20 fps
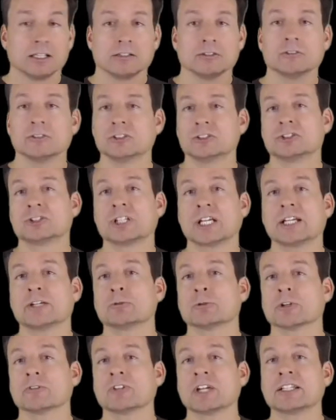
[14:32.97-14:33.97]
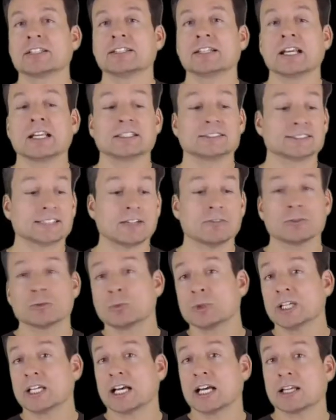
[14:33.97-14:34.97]
In January of 1987,
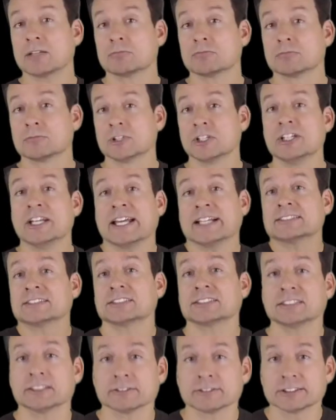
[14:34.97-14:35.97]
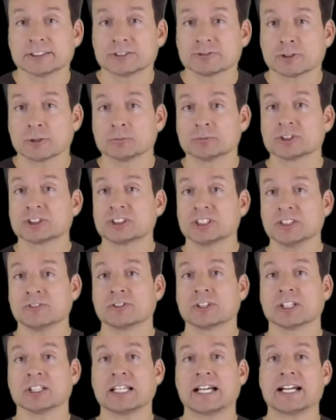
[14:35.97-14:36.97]
we got the next series from Steve
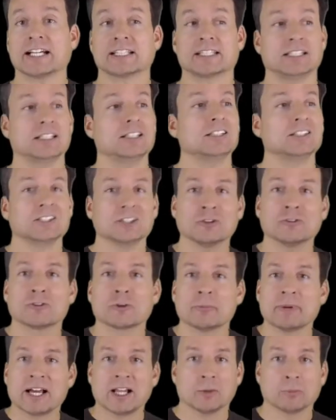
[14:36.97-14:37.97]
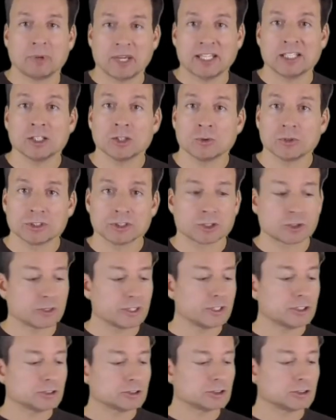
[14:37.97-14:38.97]
Galacki, from Albedo and
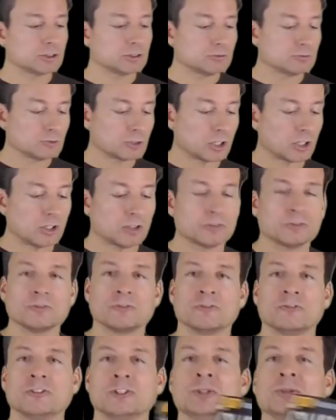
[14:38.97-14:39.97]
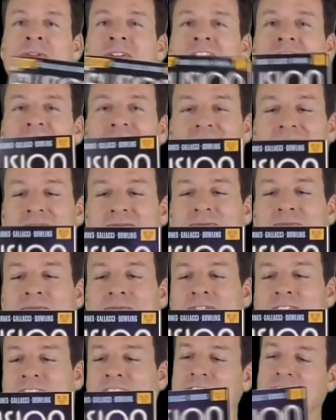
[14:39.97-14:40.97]
Critters, called Fusion.
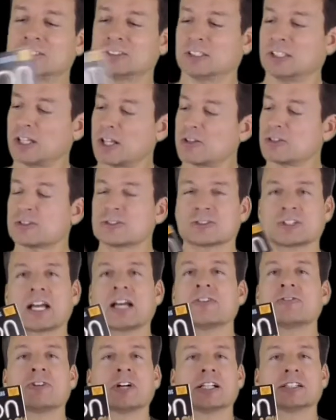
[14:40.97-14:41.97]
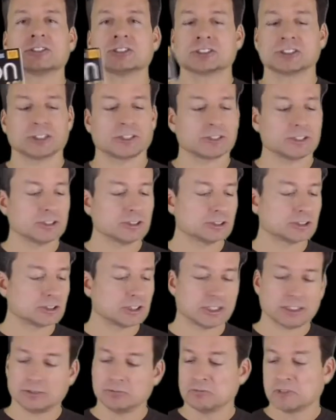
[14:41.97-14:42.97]
It's another sci-fi series,
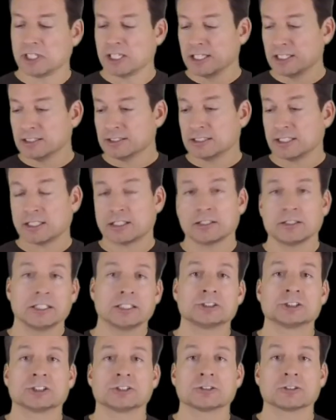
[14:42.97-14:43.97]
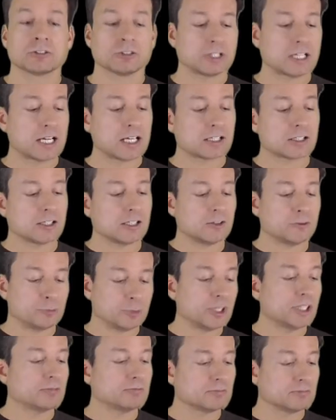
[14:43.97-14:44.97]
not a Ninja Turtle knockoff,
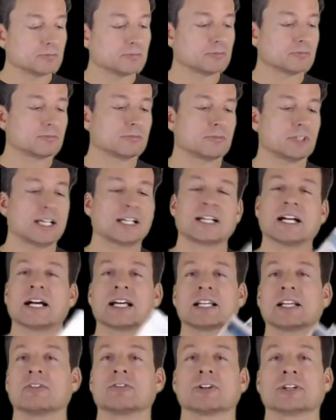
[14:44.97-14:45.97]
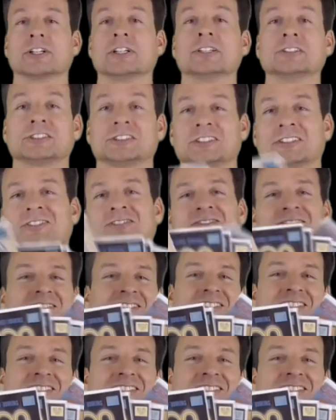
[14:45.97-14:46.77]
but I got every issue.